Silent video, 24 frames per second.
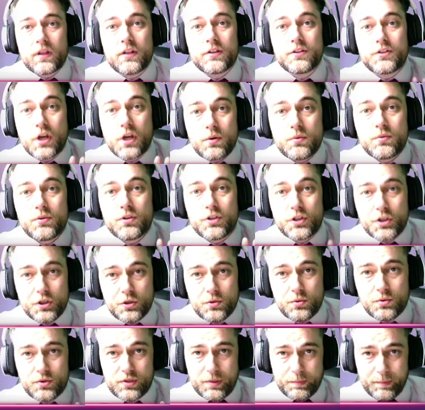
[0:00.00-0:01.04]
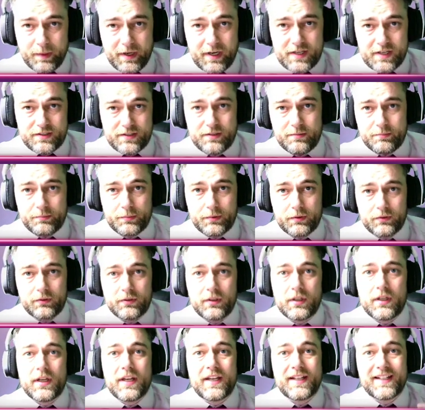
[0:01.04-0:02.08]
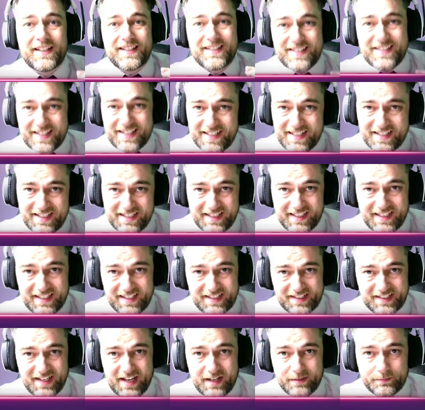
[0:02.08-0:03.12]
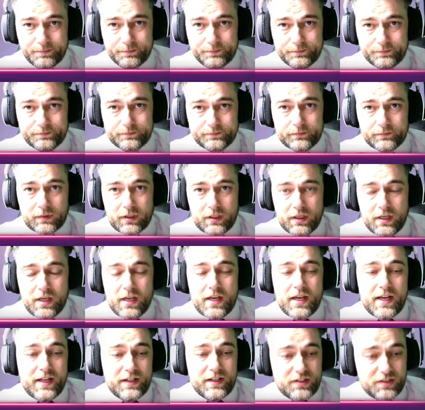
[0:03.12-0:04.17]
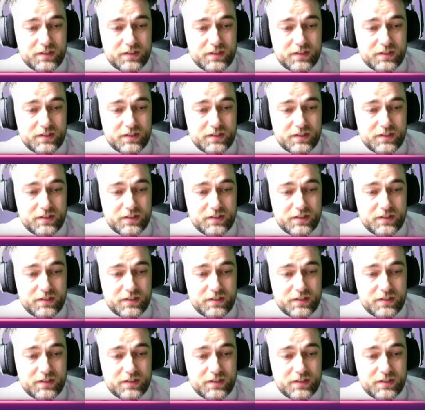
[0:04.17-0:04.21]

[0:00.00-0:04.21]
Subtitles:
Don't use the pi symbol in a DT exam. It's